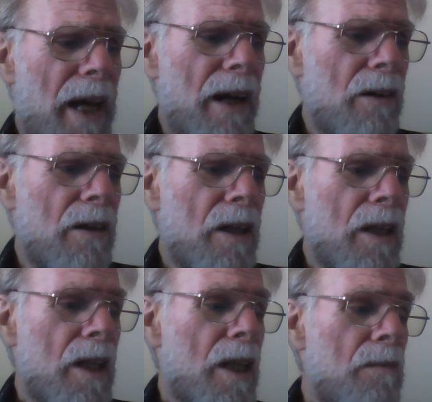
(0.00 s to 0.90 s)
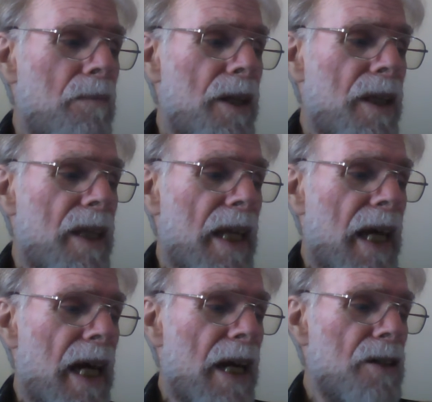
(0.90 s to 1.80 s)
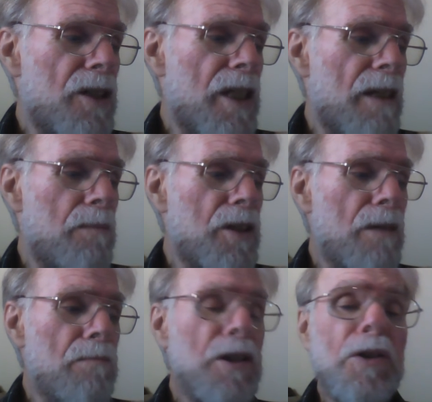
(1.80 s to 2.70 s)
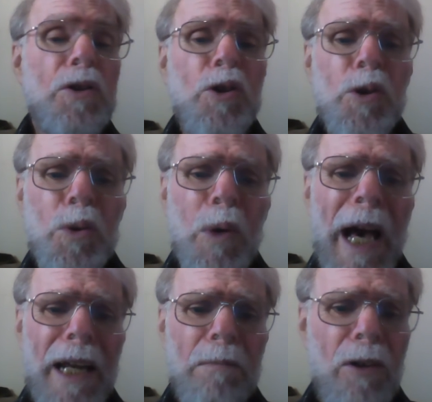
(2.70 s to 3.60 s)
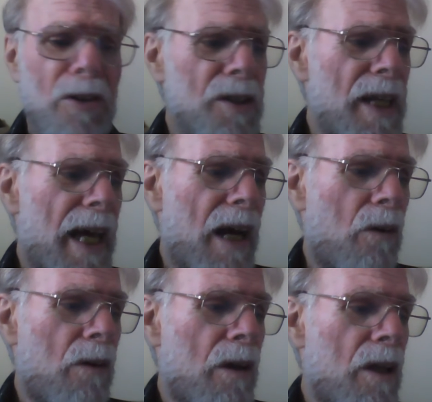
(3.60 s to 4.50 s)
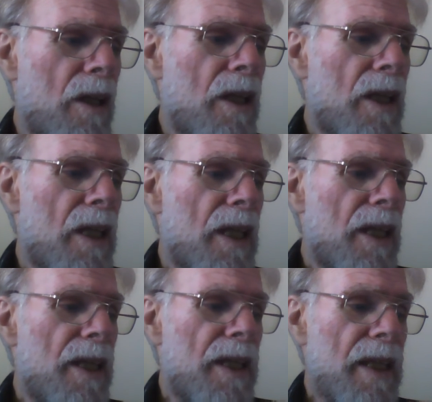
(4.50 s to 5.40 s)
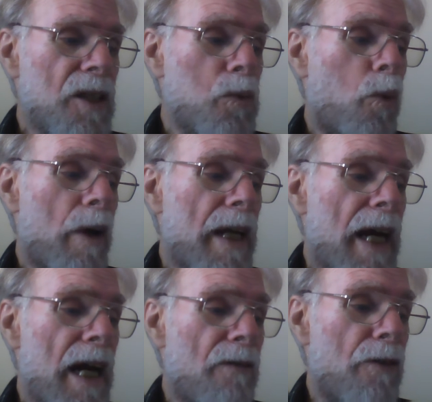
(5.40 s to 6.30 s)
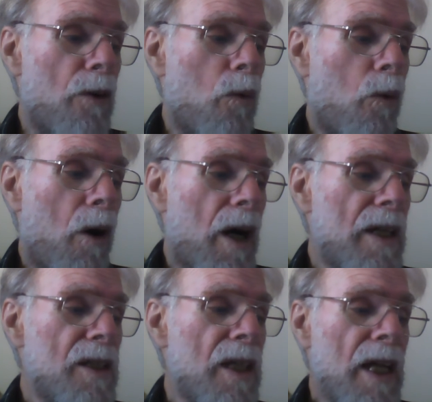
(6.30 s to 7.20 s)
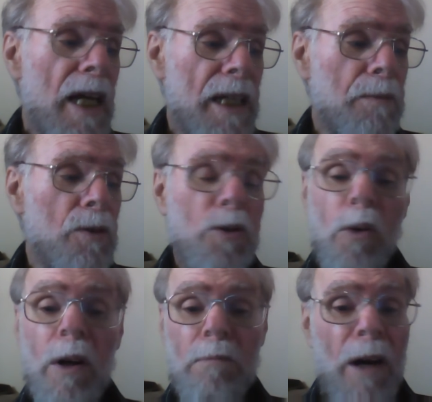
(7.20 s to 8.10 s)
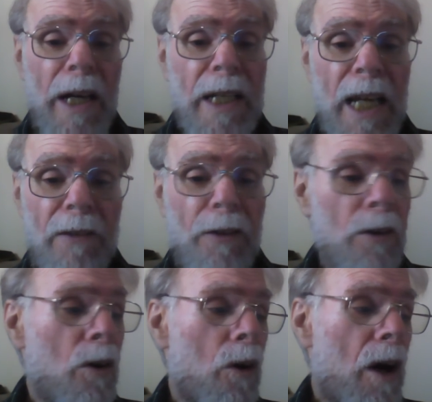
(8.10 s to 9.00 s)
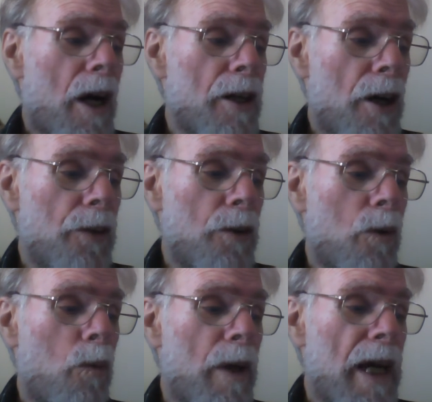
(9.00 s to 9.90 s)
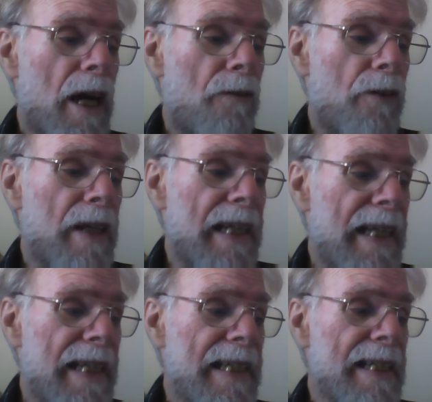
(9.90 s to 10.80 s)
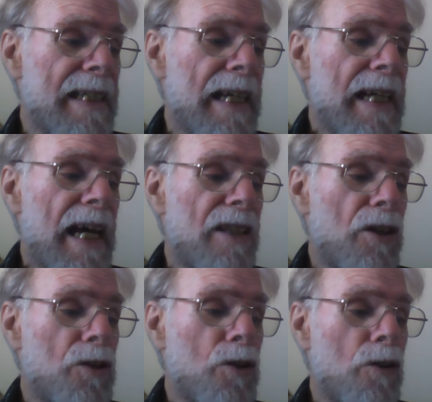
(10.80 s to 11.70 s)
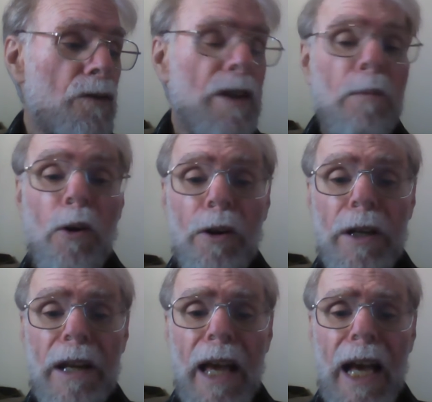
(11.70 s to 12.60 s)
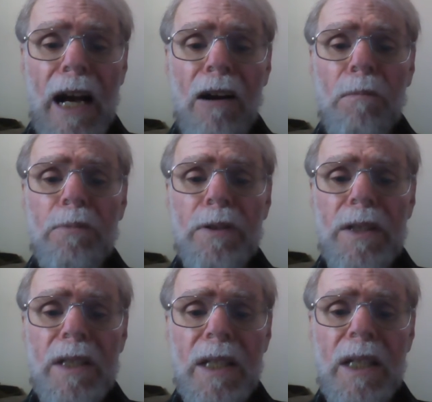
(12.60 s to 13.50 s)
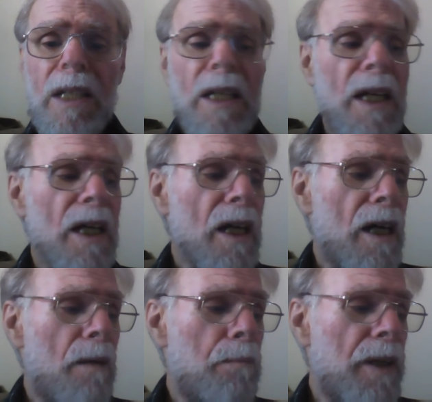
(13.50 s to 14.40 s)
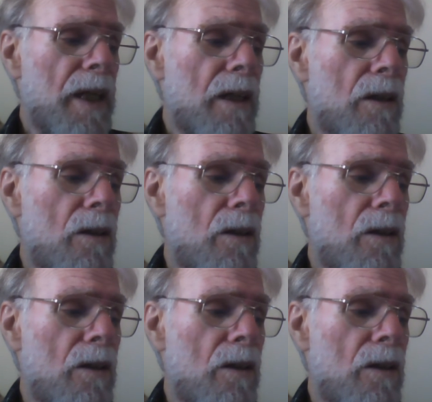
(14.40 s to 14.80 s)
Bear, "but there seems to be two animals now. This whatever it was has been joined by another whatever it is, and the two of them are now proceeding in company.